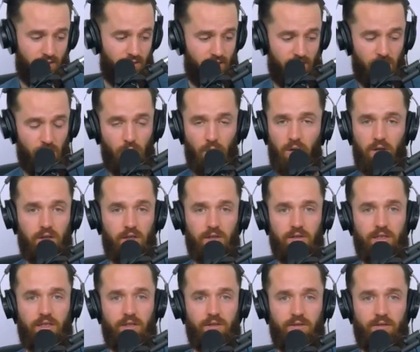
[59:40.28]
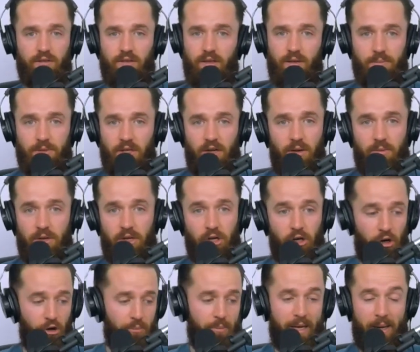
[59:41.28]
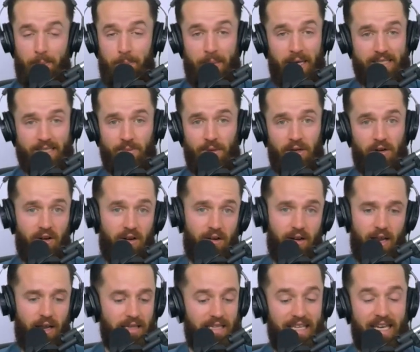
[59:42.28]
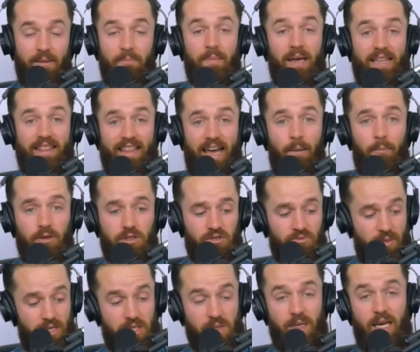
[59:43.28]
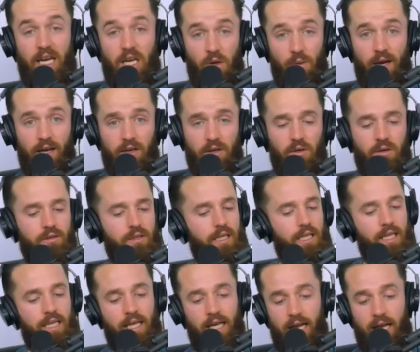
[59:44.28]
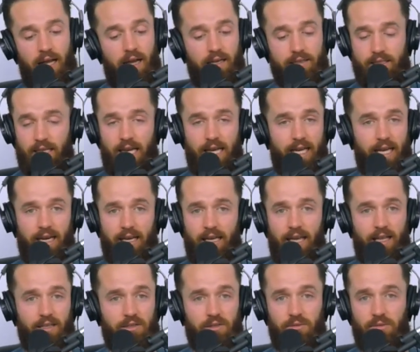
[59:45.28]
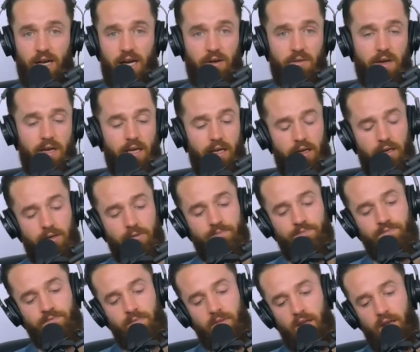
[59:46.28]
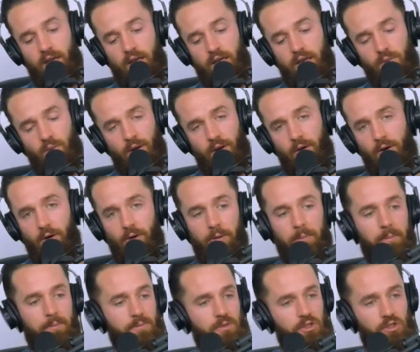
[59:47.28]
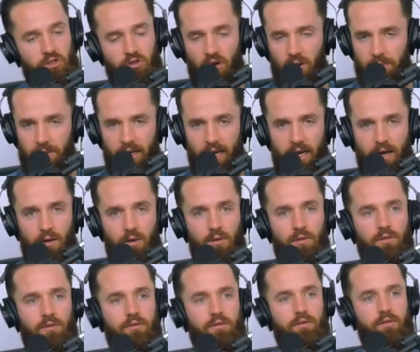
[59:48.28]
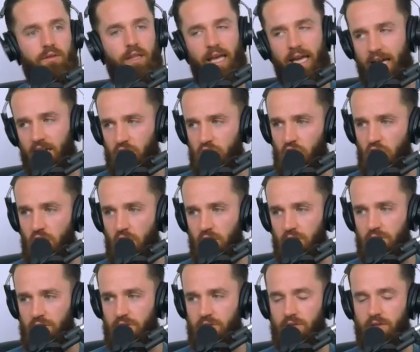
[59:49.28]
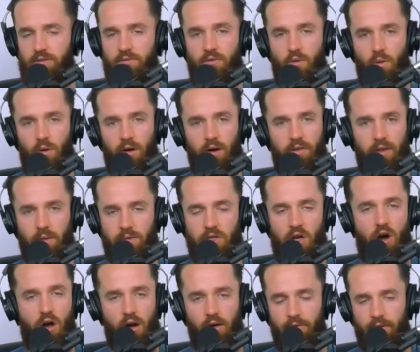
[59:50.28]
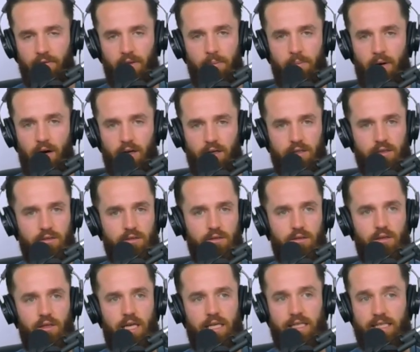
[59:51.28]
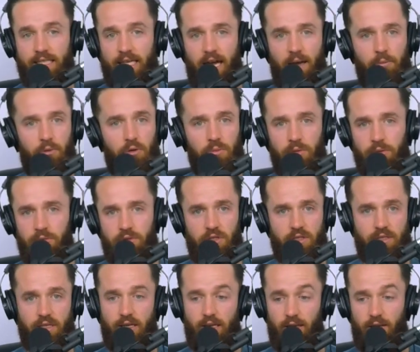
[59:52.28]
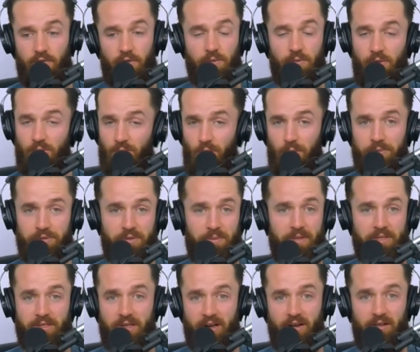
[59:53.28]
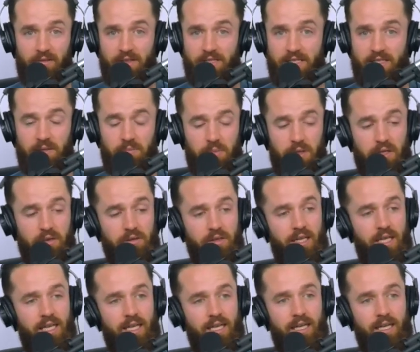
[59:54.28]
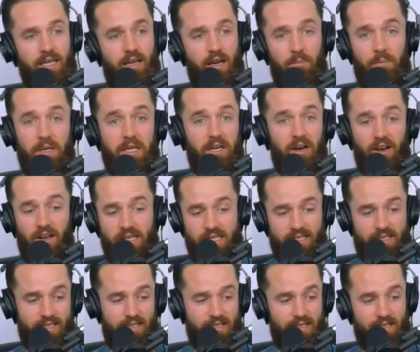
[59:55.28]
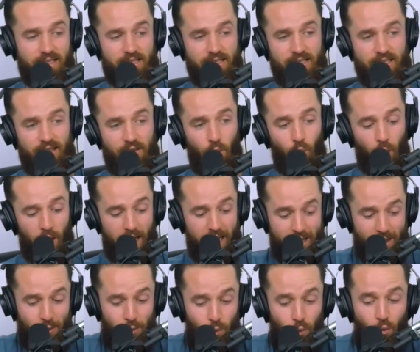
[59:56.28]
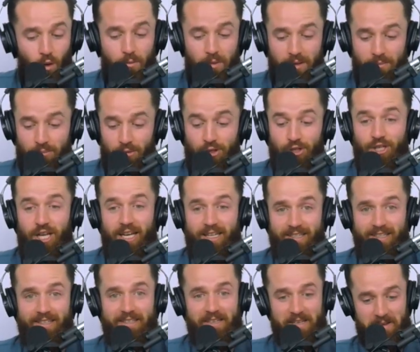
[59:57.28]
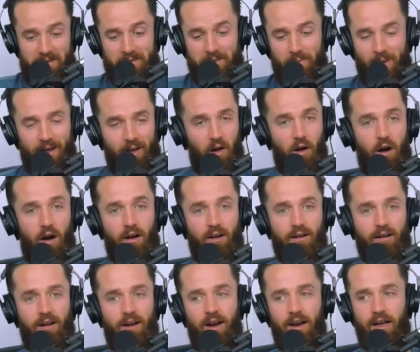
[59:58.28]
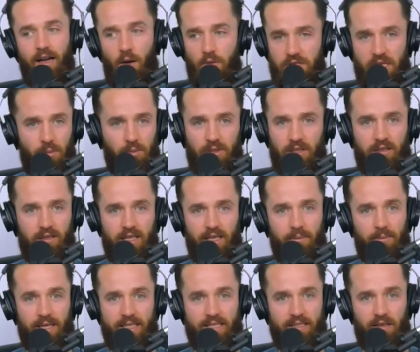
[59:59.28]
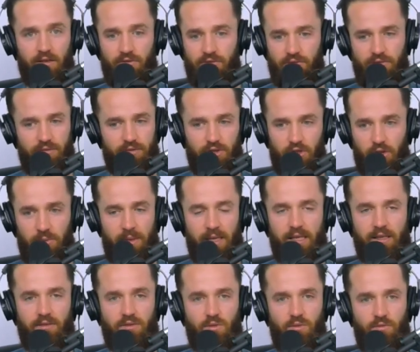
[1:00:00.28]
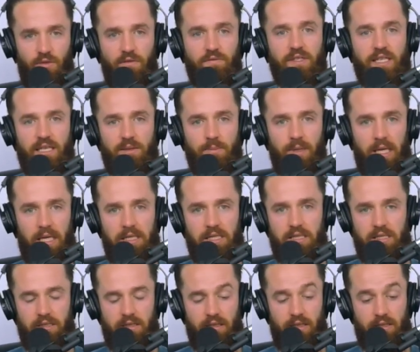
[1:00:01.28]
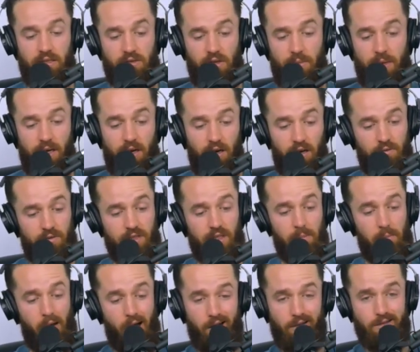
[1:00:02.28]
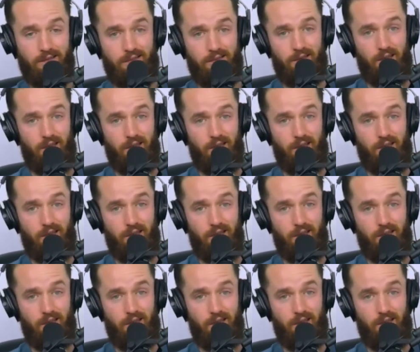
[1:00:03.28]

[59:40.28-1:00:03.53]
I'm sorry, but your girl made a mess in my car. It didn't make that much of a mess, so I knew I had to go clean it. I was like, I got to cancel the ride right here. Went home, scrubbed it out. They got charged for, I think it was $150. At the time, Uber was just like, if you throw up in somebody's car, this is the bill. And because the way the woman projected into my car, I was able to clean it myself. Took me 15 minutes, and so I made $150.